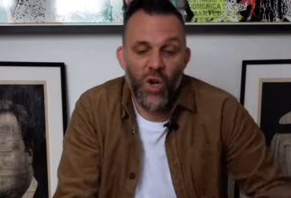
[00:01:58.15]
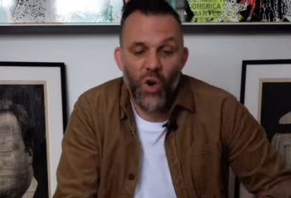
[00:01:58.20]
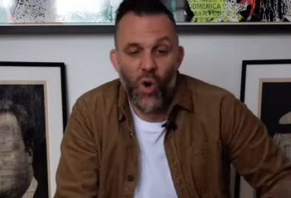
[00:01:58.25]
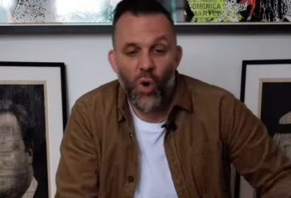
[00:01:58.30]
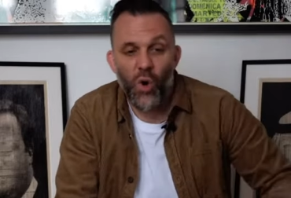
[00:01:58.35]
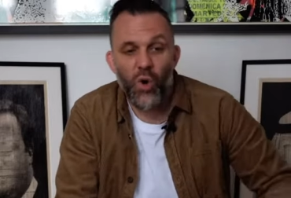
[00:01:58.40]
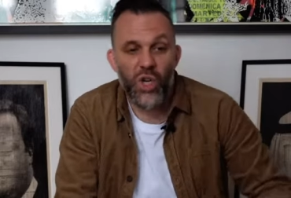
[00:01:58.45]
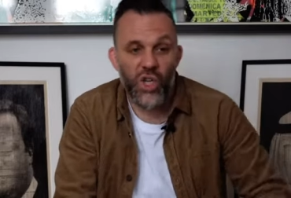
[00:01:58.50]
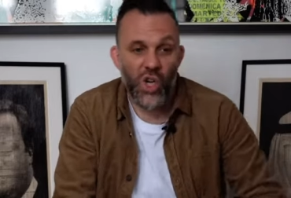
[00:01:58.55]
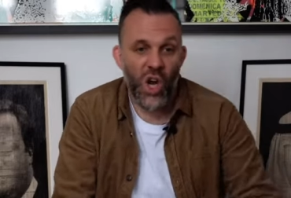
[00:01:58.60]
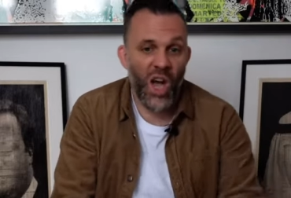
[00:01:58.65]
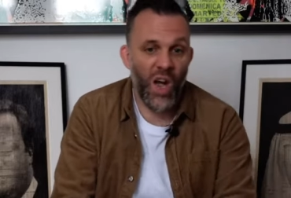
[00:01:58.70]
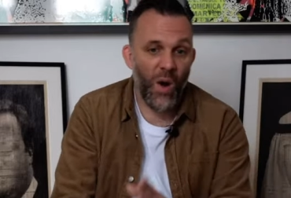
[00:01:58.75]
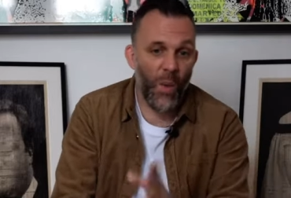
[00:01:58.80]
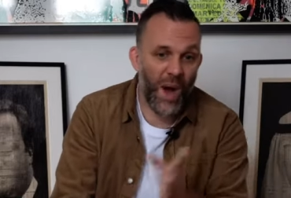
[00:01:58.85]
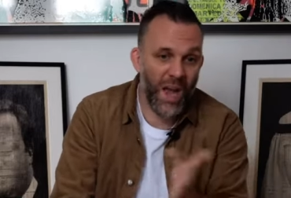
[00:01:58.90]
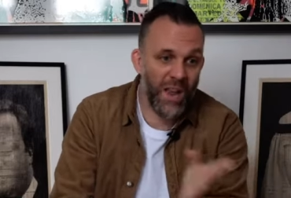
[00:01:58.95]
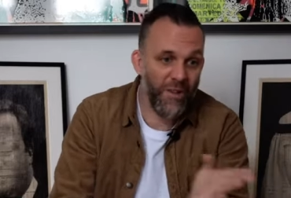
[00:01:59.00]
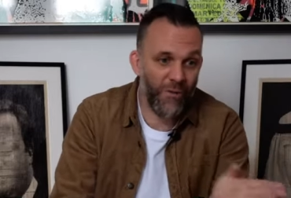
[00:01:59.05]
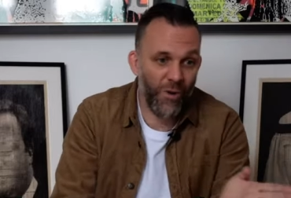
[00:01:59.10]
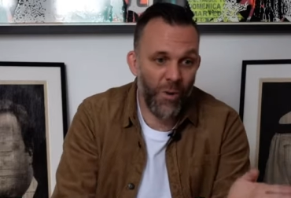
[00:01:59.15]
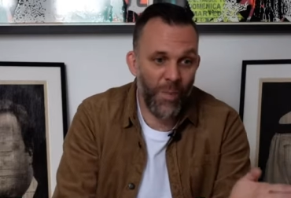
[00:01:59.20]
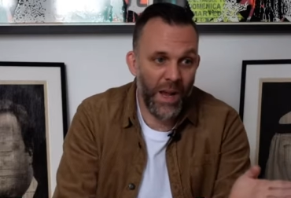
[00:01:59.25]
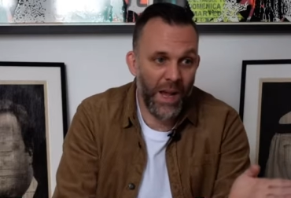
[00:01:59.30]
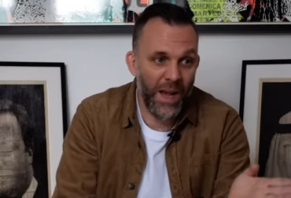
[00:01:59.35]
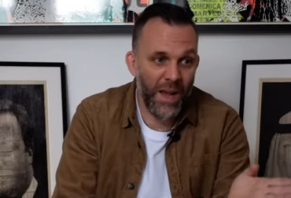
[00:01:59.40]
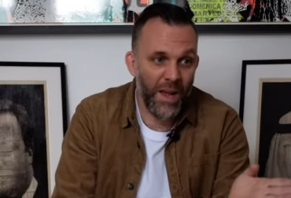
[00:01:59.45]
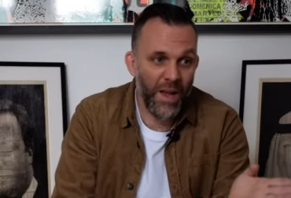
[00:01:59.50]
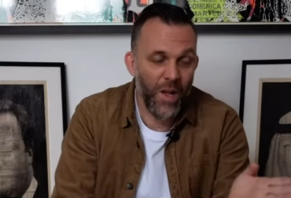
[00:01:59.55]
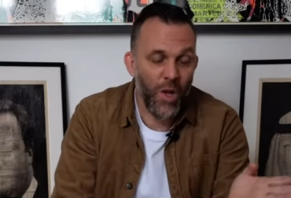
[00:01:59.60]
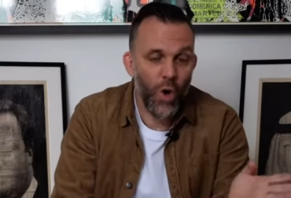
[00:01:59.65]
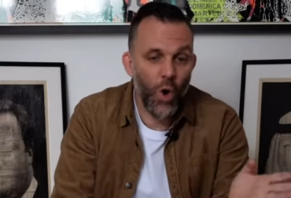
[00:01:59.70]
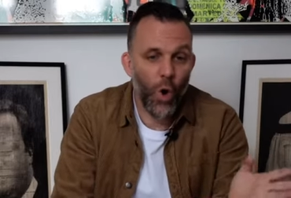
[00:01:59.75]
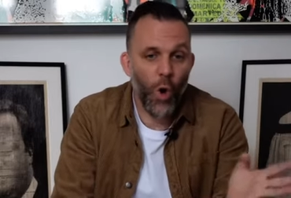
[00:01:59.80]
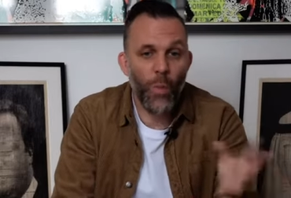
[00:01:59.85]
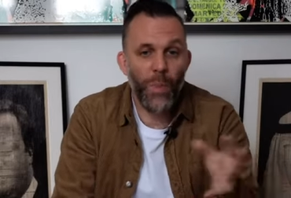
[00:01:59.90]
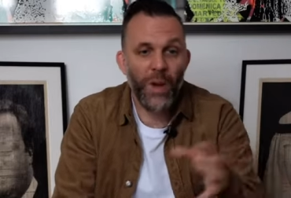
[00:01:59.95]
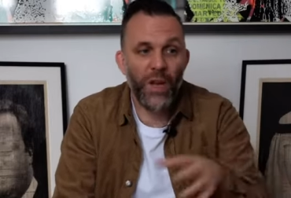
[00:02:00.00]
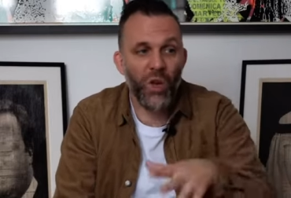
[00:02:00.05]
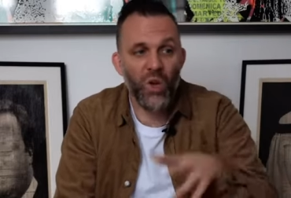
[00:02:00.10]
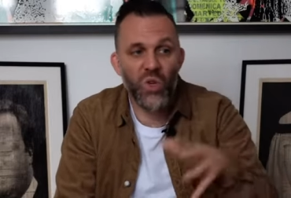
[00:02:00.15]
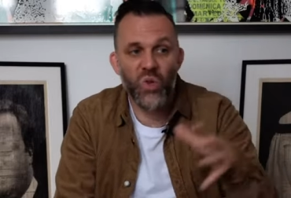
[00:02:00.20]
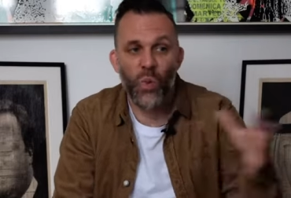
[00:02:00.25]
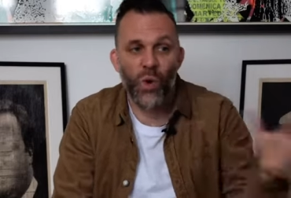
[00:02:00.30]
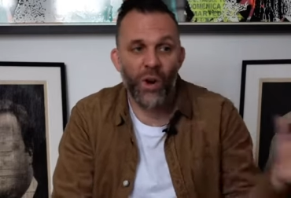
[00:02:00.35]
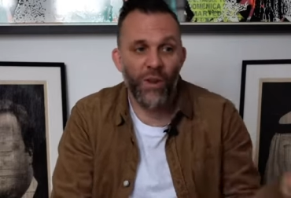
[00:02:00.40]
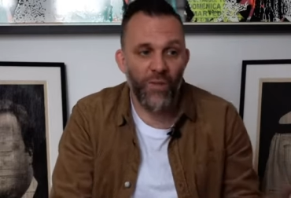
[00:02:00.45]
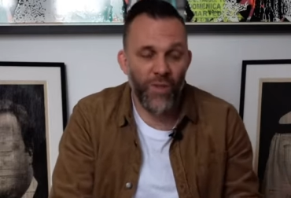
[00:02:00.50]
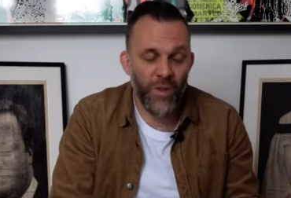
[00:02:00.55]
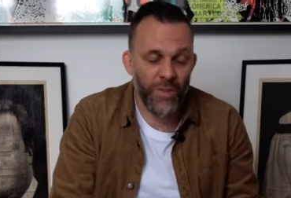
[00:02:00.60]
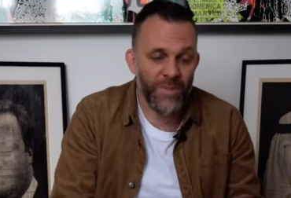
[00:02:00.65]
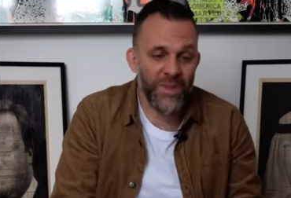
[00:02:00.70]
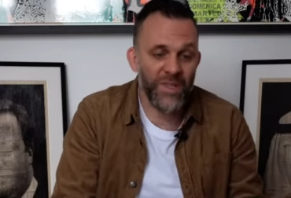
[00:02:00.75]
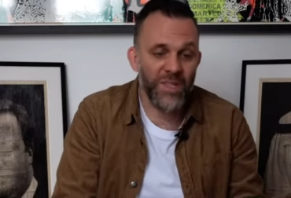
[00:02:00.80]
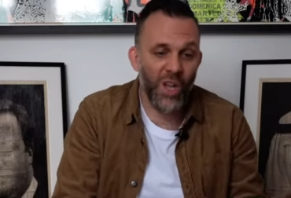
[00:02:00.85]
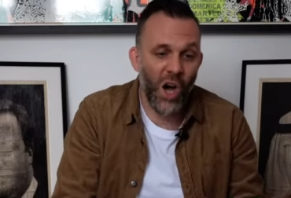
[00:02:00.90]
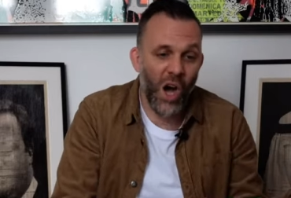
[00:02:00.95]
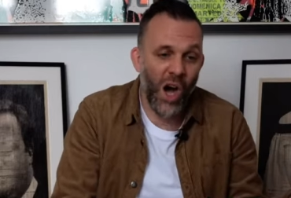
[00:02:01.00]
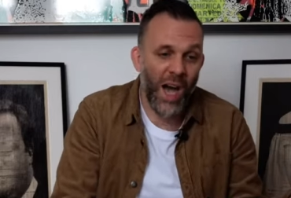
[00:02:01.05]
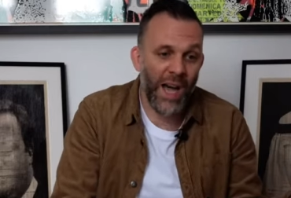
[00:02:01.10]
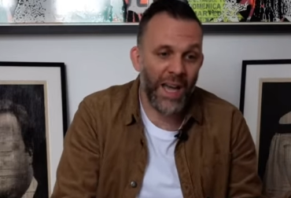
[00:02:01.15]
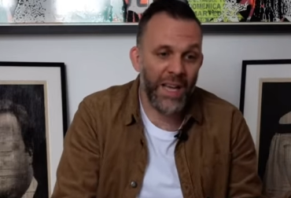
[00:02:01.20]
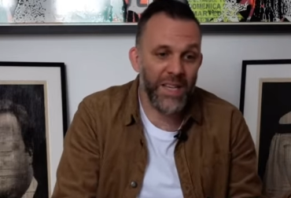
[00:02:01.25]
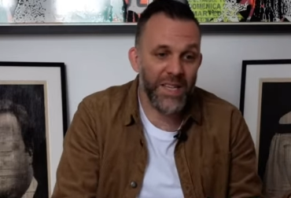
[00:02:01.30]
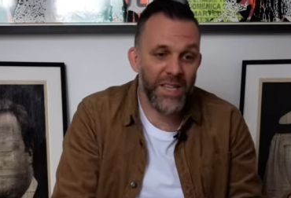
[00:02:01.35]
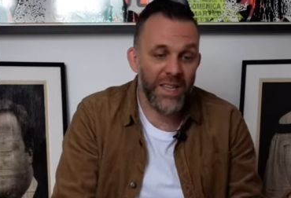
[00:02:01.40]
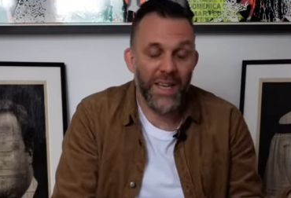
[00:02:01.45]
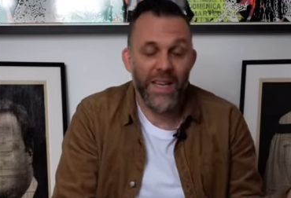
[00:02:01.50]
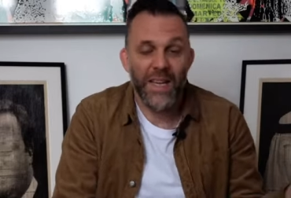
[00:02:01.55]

or shy away from it, or because one of them's died,